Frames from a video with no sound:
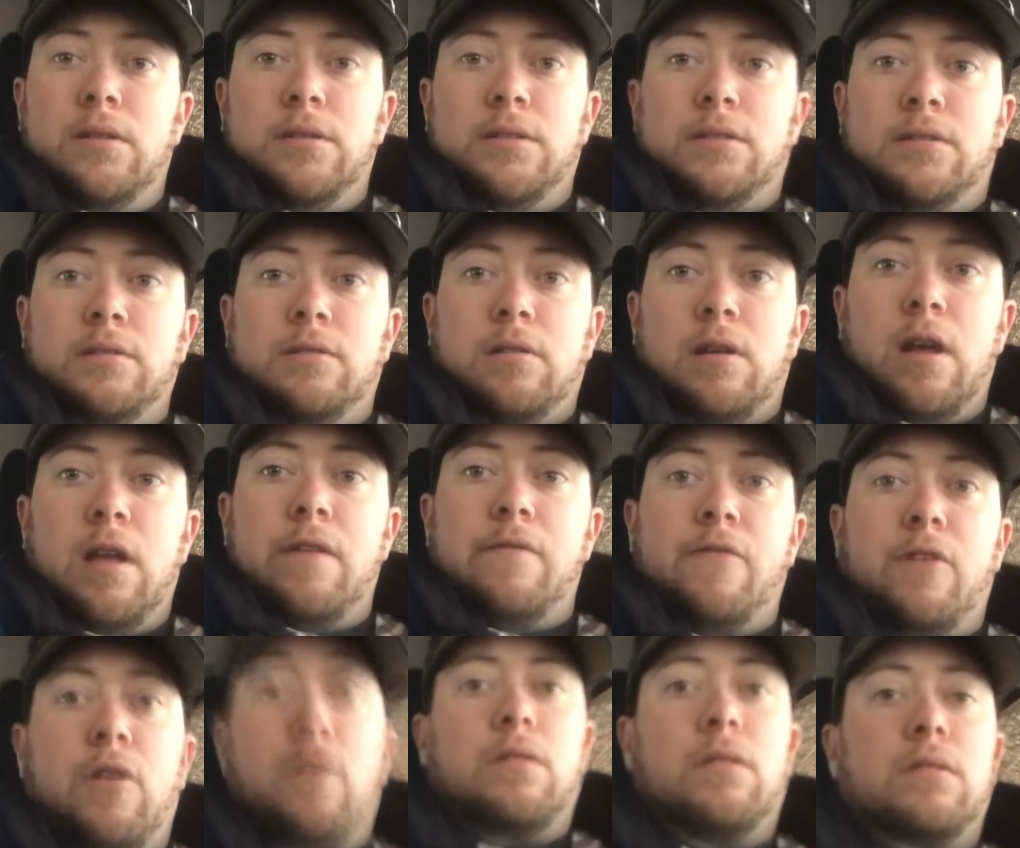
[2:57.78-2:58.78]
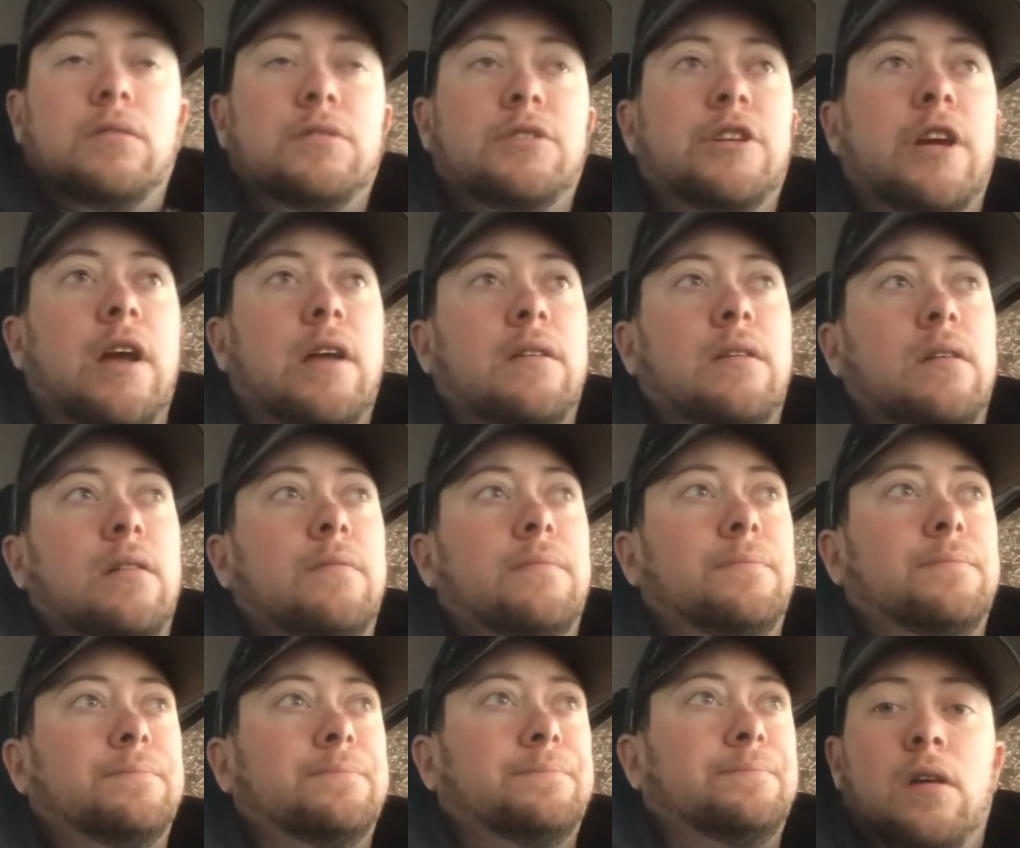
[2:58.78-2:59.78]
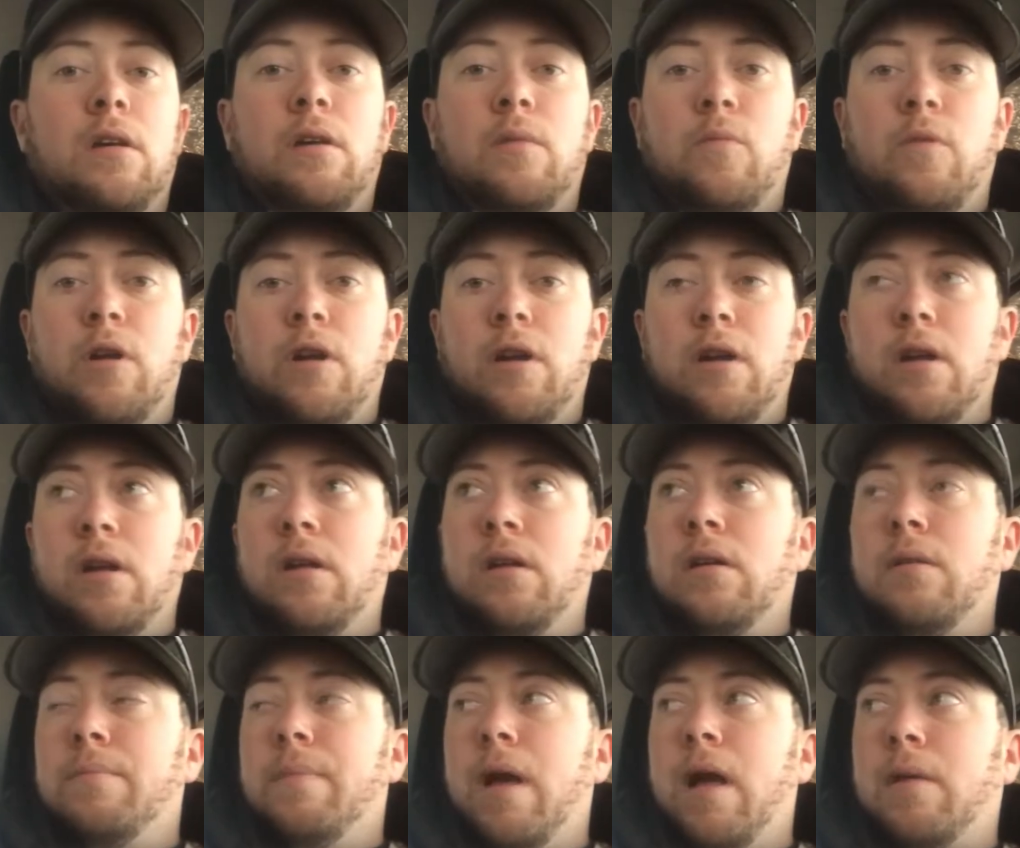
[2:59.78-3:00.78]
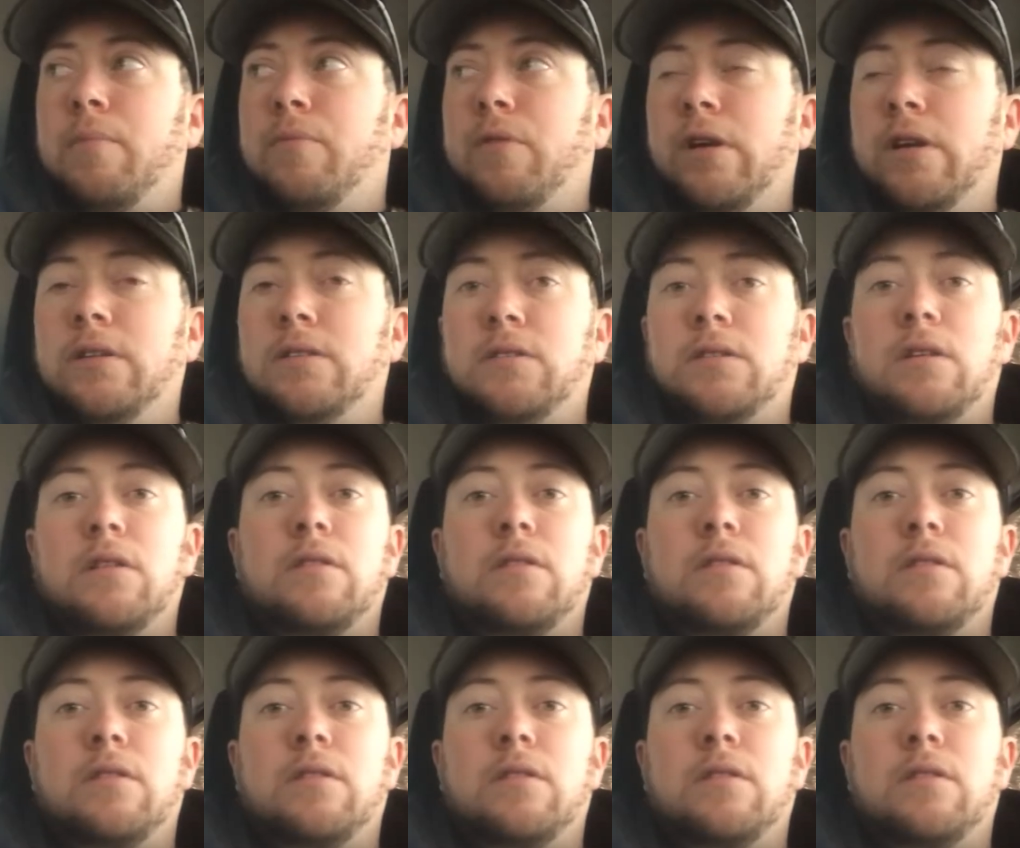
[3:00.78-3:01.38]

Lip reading: is still kind of all jacked up. I'm wearing a back brace